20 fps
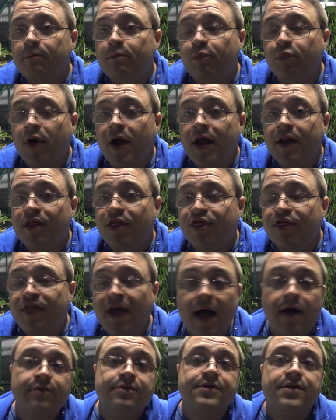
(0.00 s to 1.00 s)
bred
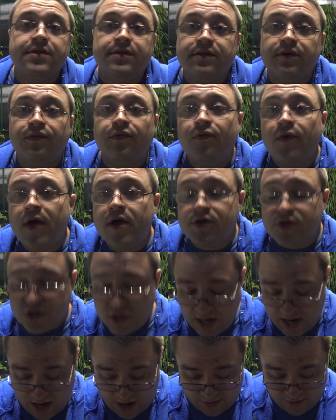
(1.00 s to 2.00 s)
thousands of
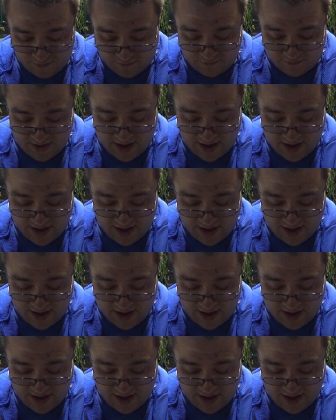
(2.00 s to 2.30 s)
fish out of